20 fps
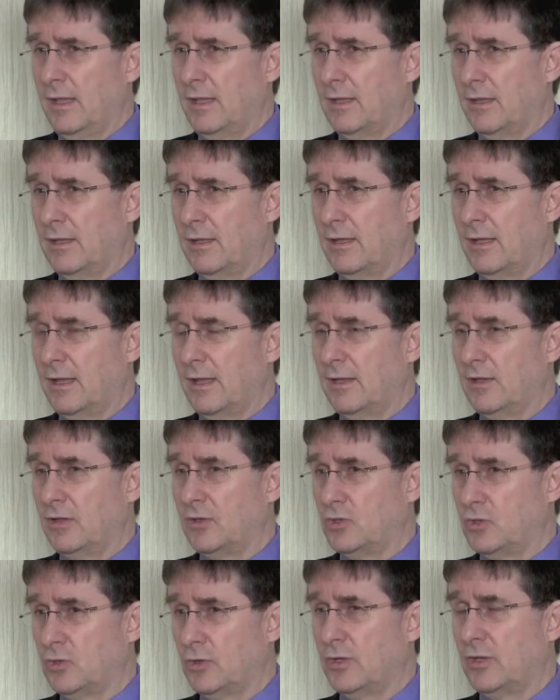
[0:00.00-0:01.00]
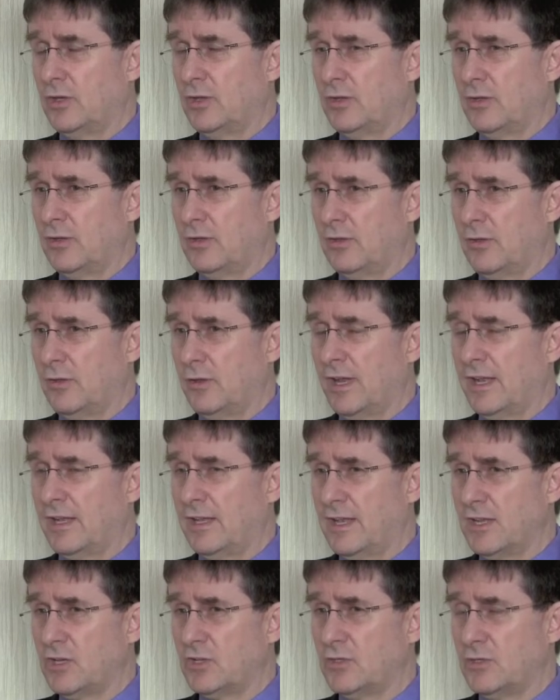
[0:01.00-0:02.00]
and joined the
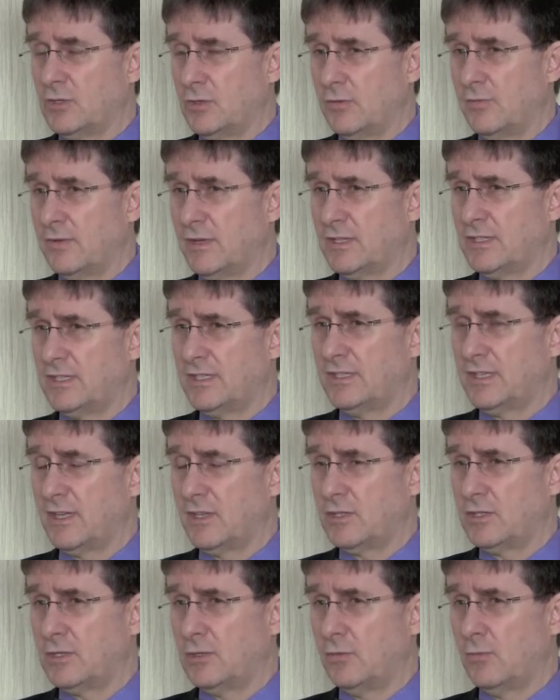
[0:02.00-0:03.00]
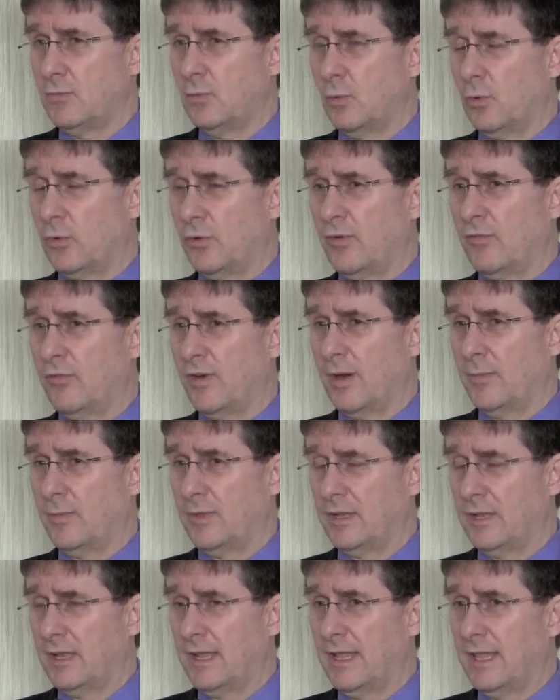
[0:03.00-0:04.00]
United Nations University's Institute for Water,
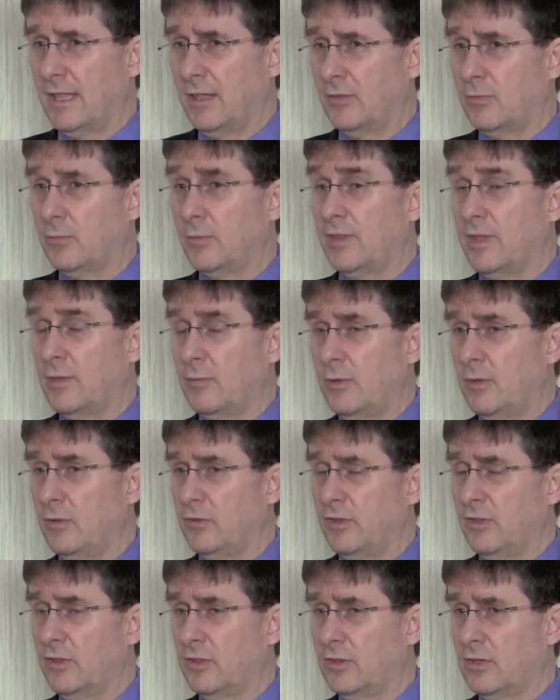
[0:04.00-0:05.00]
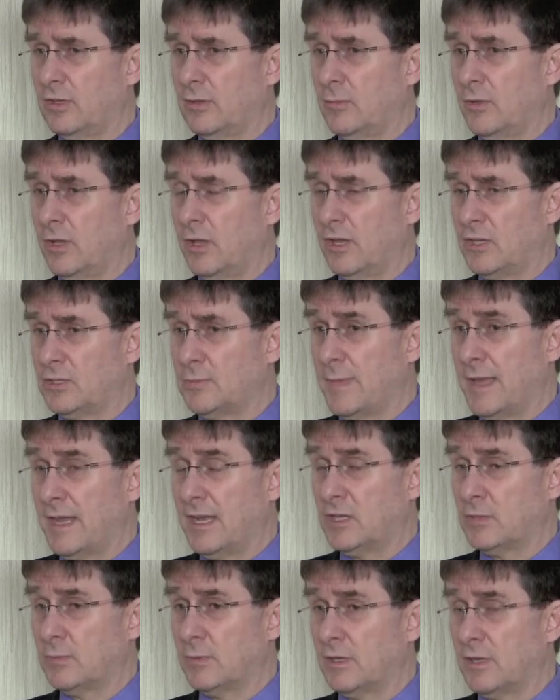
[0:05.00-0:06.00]
Environment and Health, where they were using the term knowledge
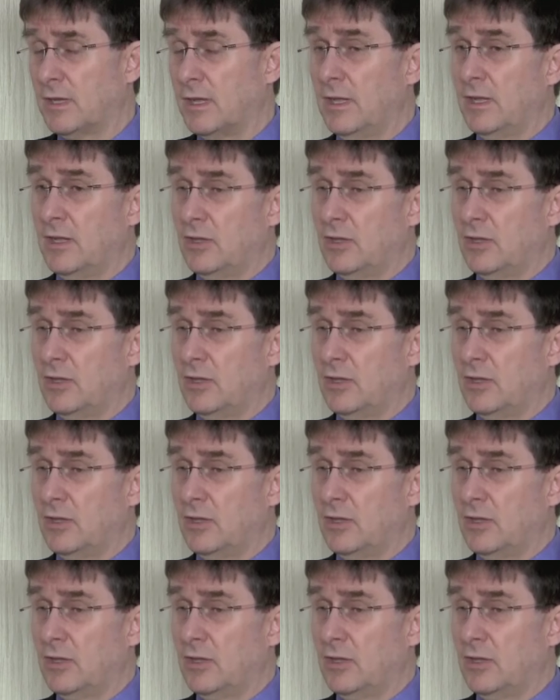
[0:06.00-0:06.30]
management.